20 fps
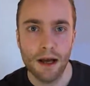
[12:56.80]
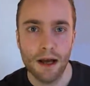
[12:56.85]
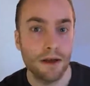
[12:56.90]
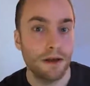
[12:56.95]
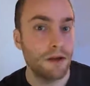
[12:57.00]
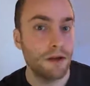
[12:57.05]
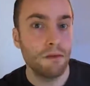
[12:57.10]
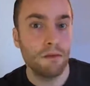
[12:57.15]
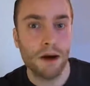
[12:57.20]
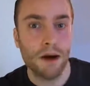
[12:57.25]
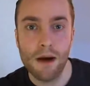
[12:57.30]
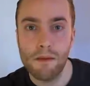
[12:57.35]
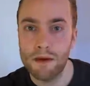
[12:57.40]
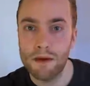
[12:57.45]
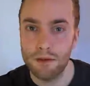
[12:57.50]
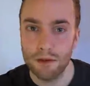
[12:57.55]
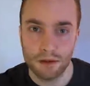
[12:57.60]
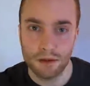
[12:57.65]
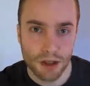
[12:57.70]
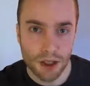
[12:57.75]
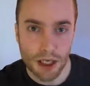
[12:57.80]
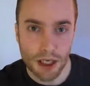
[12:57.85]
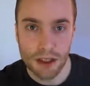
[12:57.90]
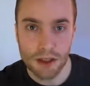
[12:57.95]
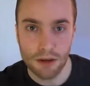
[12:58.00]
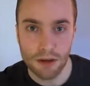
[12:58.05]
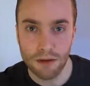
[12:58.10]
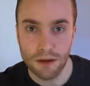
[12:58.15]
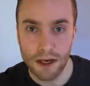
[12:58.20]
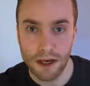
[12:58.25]
new maps will change
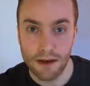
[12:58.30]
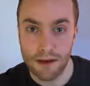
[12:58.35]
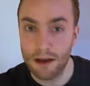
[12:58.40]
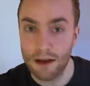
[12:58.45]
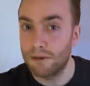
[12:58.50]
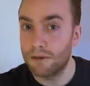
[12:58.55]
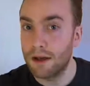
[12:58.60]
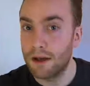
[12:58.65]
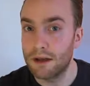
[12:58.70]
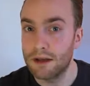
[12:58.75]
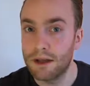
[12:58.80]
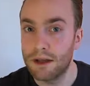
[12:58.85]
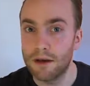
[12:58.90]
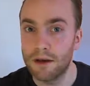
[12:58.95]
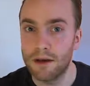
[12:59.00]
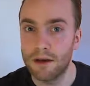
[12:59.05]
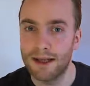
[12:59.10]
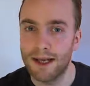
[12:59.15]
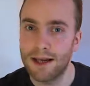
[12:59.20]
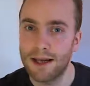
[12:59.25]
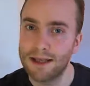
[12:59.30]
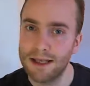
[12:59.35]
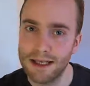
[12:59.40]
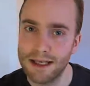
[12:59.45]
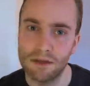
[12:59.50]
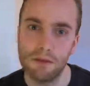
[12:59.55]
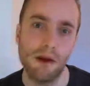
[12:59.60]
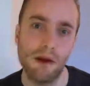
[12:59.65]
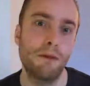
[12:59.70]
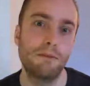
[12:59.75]
all that, if they're good, and
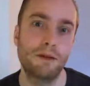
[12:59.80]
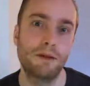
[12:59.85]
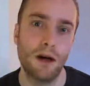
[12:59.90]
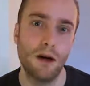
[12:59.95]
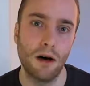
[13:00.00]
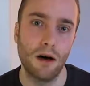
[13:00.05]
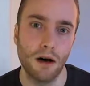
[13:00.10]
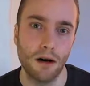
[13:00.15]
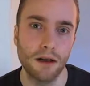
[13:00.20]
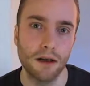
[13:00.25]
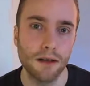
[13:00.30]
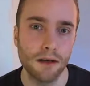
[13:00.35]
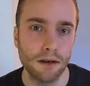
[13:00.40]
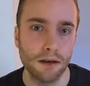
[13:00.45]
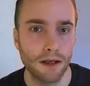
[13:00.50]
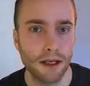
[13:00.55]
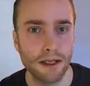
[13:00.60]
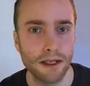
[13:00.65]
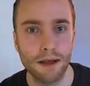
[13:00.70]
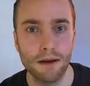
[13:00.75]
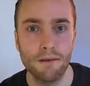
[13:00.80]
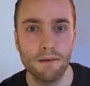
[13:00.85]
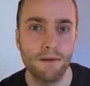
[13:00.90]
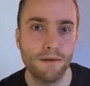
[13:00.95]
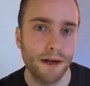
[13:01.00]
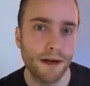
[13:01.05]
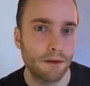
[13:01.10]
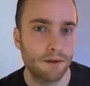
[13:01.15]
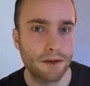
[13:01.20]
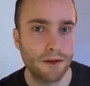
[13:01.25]
these maps are good, I can
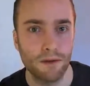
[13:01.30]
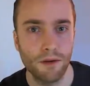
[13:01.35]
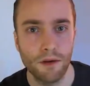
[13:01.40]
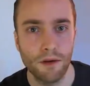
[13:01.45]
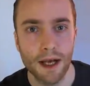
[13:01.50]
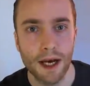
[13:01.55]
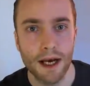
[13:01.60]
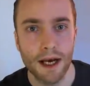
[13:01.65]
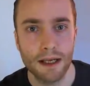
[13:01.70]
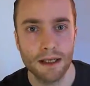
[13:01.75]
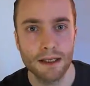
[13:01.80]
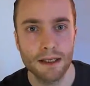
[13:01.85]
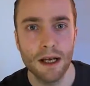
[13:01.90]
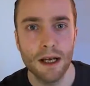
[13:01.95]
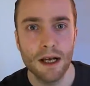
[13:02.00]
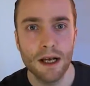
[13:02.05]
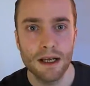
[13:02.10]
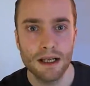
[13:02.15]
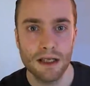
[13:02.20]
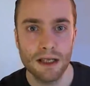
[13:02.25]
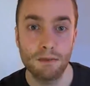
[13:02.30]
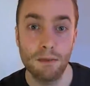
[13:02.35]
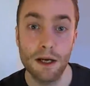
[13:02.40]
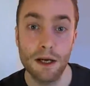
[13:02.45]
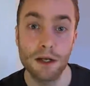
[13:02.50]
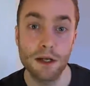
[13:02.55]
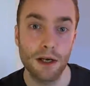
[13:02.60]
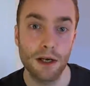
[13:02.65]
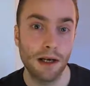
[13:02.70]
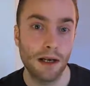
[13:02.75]
vouch for that.
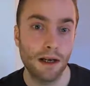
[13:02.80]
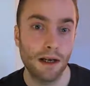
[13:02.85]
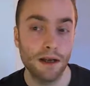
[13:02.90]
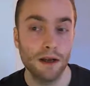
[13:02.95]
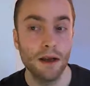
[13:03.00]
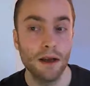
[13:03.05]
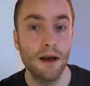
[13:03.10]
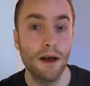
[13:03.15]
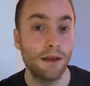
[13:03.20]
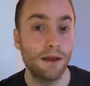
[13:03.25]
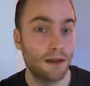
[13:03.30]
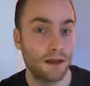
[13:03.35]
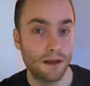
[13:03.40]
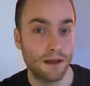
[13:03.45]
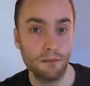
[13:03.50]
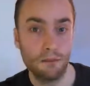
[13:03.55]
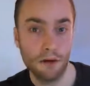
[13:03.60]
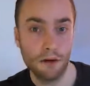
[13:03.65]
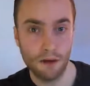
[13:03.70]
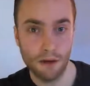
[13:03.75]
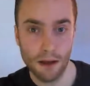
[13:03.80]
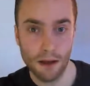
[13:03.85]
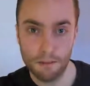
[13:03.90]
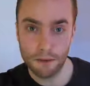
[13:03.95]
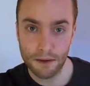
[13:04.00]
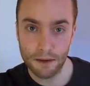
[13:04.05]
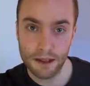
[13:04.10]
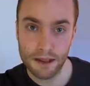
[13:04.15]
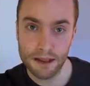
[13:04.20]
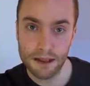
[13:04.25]
Especially, there's a poll
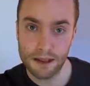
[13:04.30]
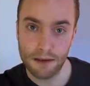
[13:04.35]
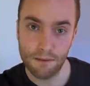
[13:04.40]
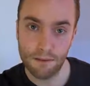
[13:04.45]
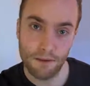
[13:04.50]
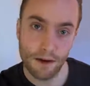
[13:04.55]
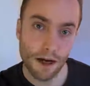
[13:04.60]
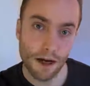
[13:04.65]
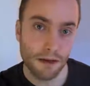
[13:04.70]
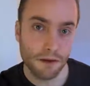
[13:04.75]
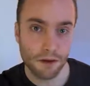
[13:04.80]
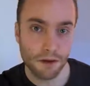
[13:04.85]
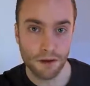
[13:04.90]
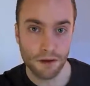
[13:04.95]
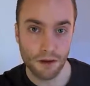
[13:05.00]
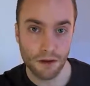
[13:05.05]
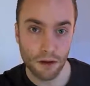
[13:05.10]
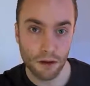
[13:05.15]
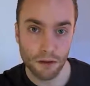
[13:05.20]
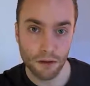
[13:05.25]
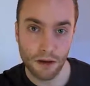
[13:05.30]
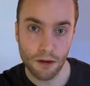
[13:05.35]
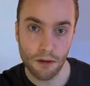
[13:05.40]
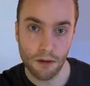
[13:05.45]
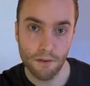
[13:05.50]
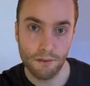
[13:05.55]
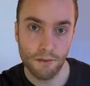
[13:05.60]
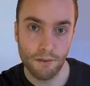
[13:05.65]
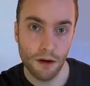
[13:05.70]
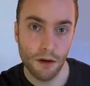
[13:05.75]
on ESFI, and you should all go
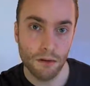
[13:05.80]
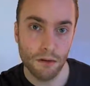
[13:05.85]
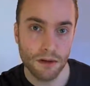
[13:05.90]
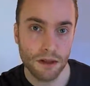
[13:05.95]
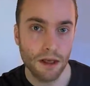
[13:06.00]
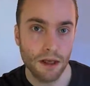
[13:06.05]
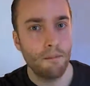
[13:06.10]
and vote.